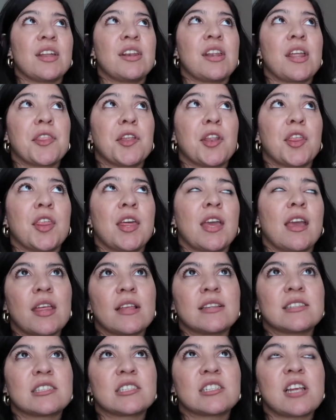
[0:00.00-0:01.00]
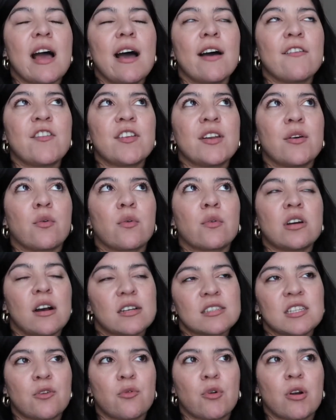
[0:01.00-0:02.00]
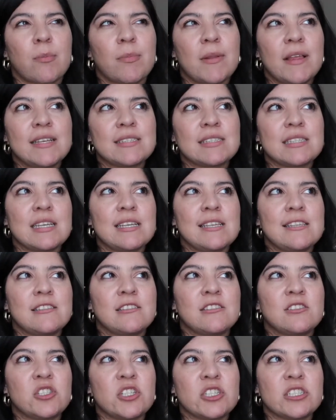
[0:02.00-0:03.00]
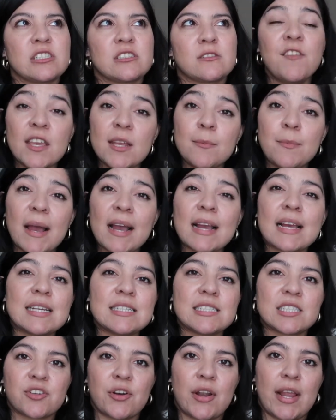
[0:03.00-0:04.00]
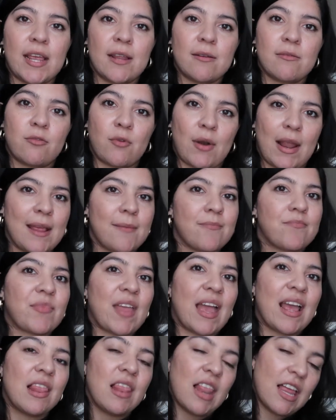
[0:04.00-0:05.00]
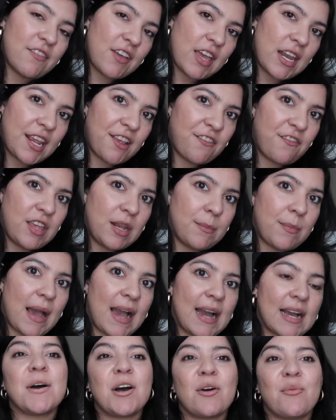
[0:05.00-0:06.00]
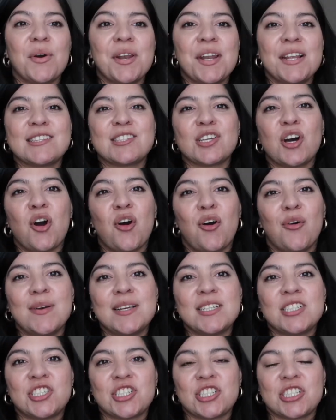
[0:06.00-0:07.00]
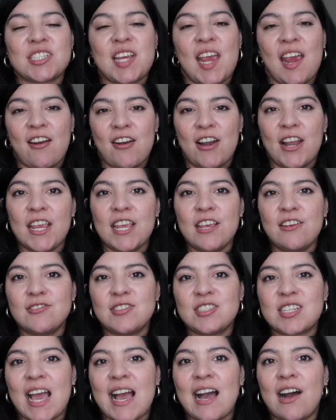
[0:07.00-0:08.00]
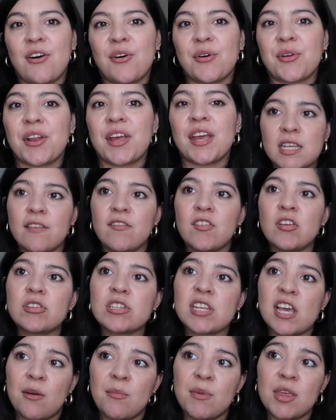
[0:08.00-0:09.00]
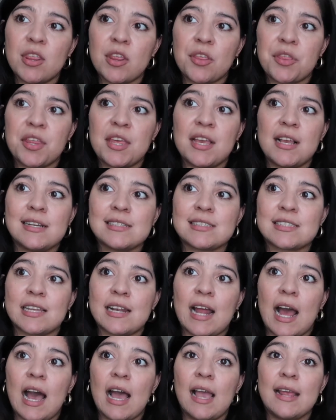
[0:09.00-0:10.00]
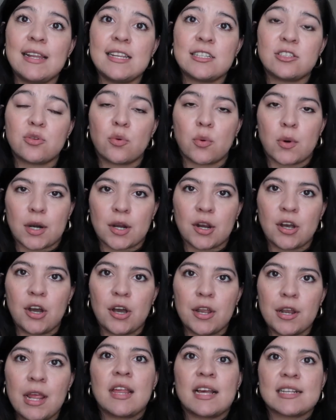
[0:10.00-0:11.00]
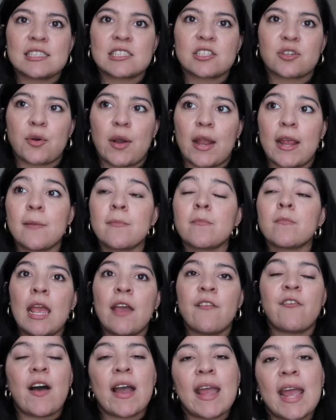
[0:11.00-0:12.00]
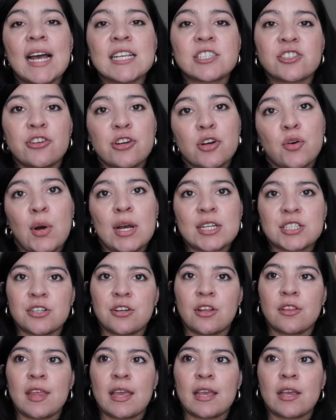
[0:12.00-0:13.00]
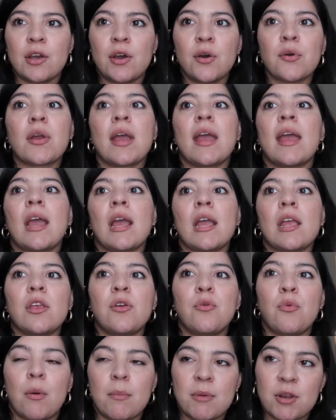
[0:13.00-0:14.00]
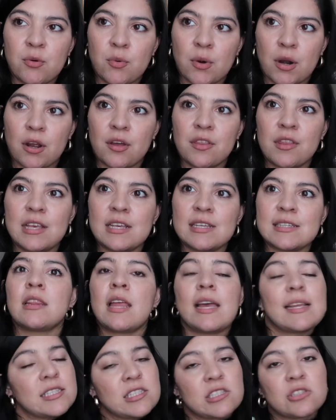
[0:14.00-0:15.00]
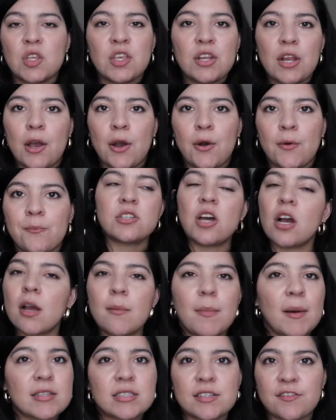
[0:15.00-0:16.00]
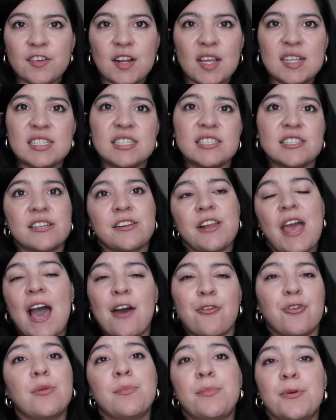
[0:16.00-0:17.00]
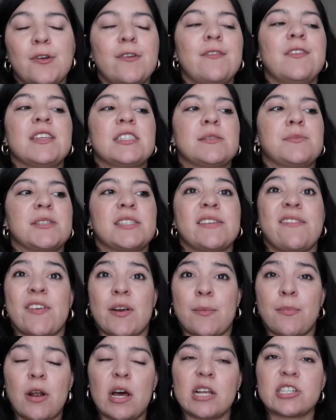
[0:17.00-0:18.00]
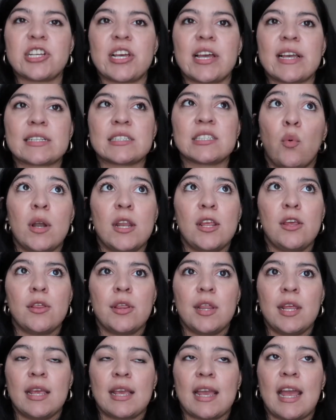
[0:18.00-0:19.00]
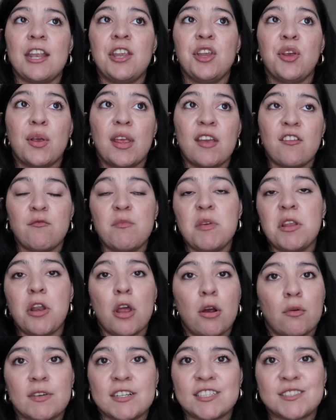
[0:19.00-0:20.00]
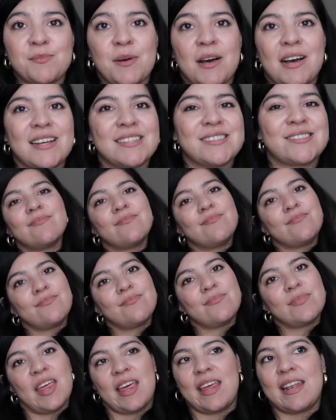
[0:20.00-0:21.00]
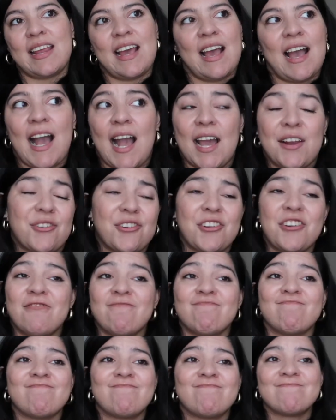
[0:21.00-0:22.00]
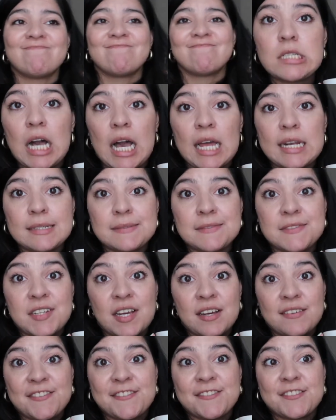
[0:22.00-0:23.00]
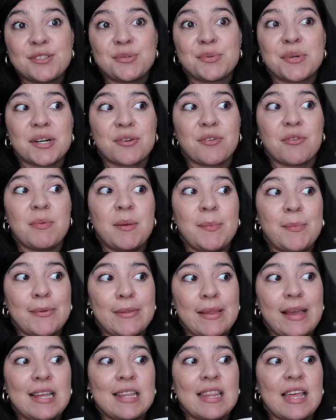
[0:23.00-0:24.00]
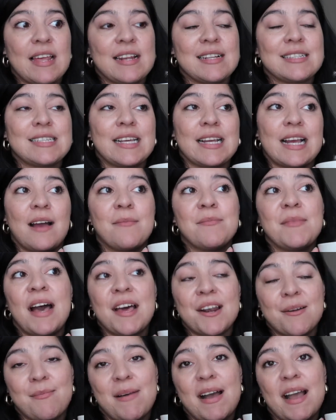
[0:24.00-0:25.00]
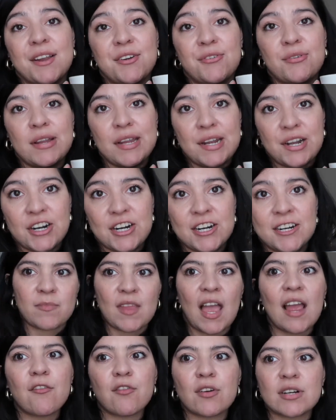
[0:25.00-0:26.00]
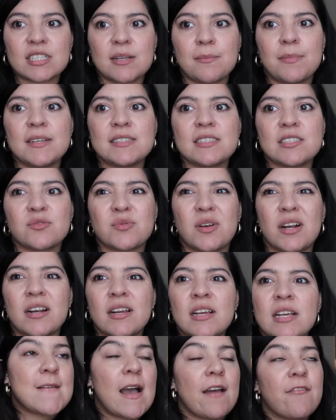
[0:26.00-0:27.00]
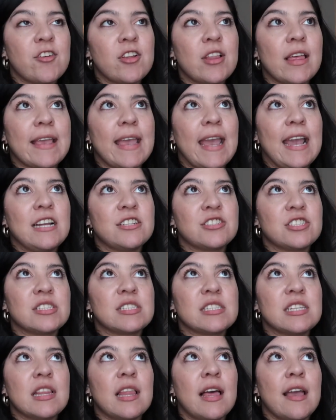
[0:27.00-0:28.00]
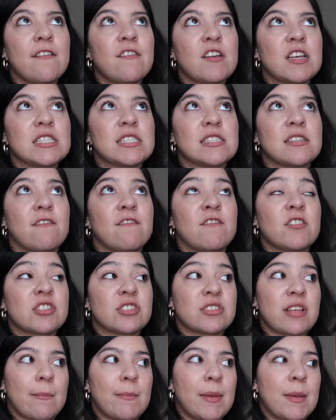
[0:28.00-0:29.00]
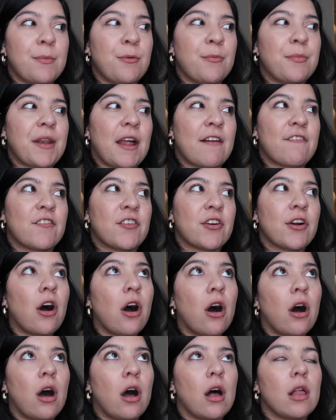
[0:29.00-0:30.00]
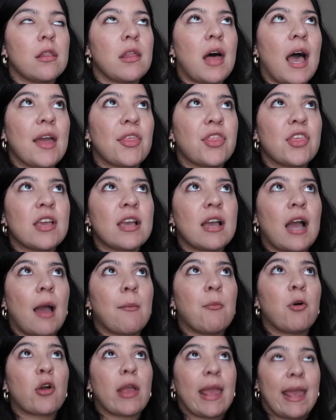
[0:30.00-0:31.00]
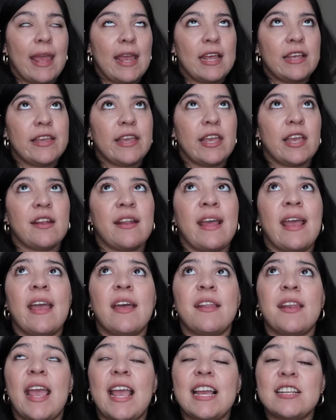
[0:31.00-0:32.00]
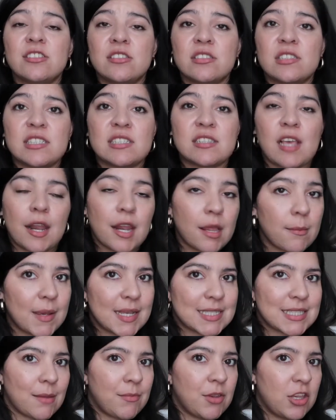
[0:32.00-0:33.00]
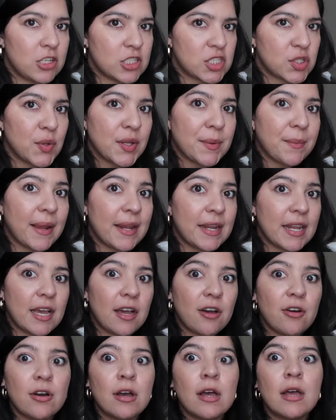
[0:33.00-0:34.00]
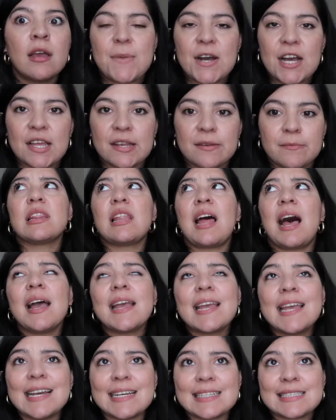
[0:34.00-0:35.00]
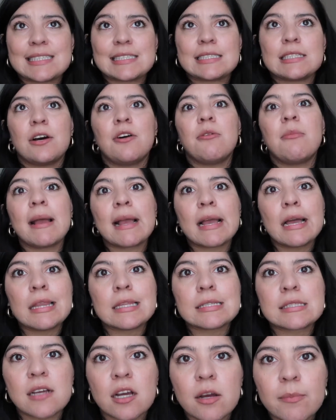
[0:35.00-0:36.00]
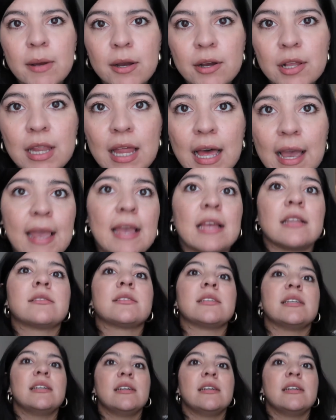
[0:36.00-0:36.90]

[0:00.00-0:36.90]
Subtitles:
Another thing that's tough in a toxic workplace is just feedback is great, right? I love getting feedback, but when it's always just tearing you down, if you tell me the things that I need to work on, that's great. If I ask you a question on like, okay, you want me to work on this, let's, you know, talk about different ideas on how to improve this specific project, what do you think, and you give me no response, then I don't know, kind of tough to work with people like that. It's like I'm not a mind reader. I've worked at places where I feel like agency life is for some people but not for all. I think I'm okay in an agency setting because I'm used to it right now, but clients, oh my god, let's talk about clients.